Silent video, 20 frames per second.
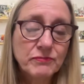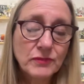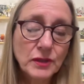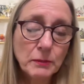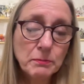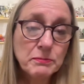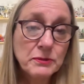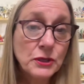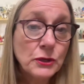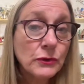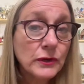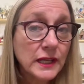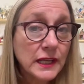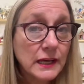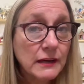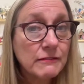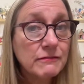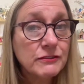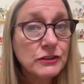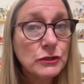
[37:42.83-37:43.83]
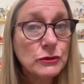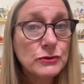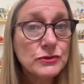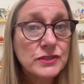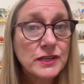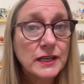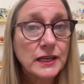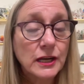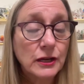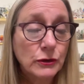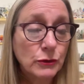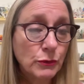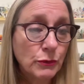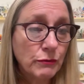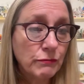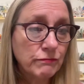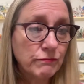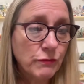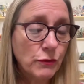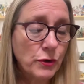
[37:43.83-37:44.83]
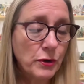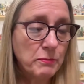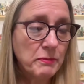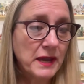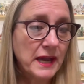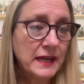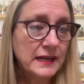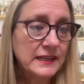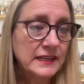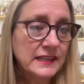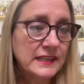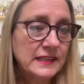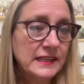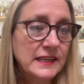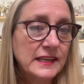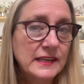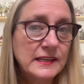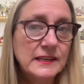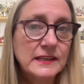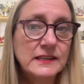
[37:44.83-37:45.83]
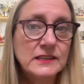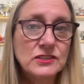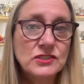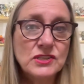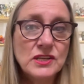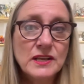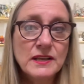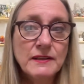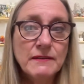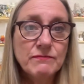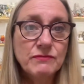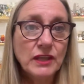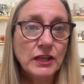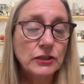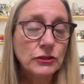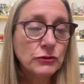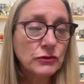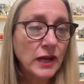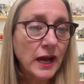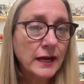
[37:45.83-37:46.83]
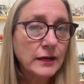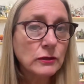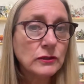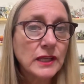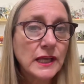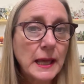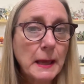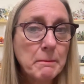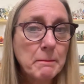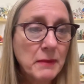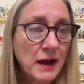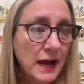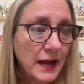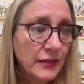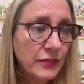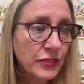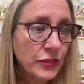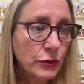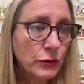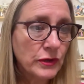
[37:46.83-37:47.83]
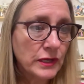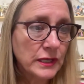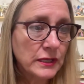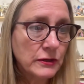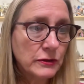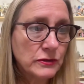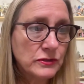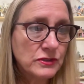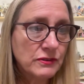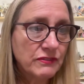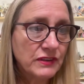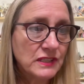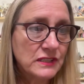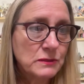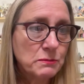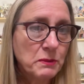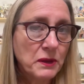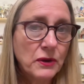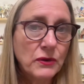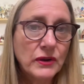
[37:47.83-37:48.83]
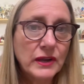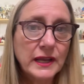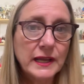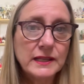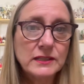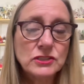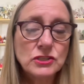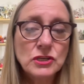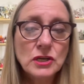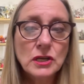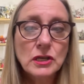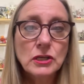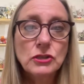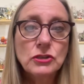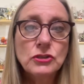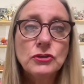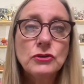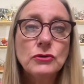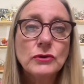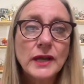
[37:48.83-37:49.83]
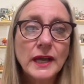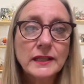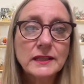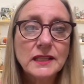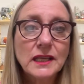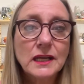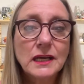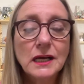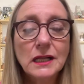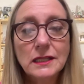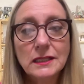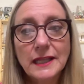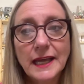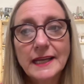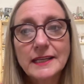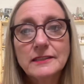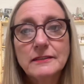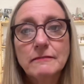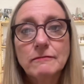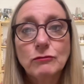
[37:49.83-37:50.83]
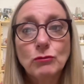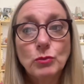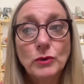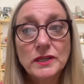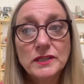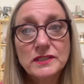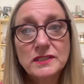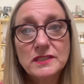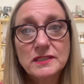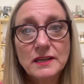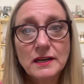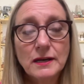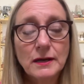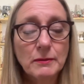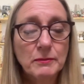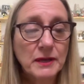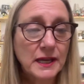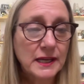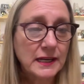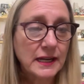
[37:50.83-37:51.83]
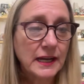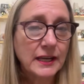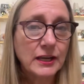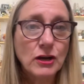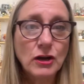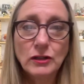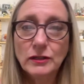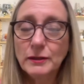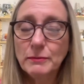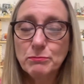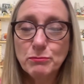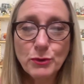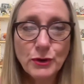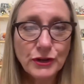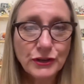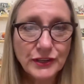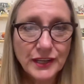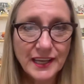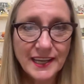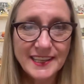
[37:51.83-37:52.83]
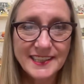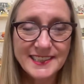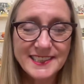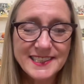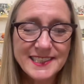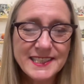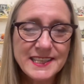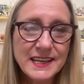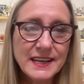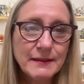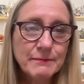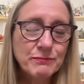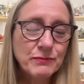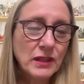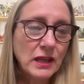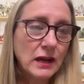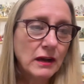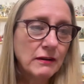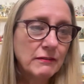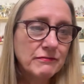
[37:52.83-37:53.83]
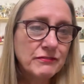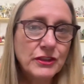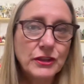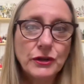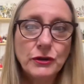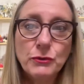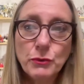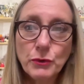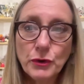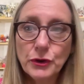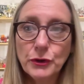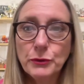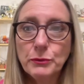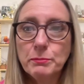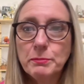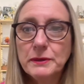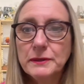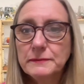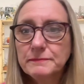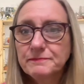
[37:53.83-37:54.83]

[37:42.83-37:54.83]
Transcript: beauty of using a group formatted is that you not only get my 30 years of experience, you get the collective wisdom, and I call it brilliance, of the group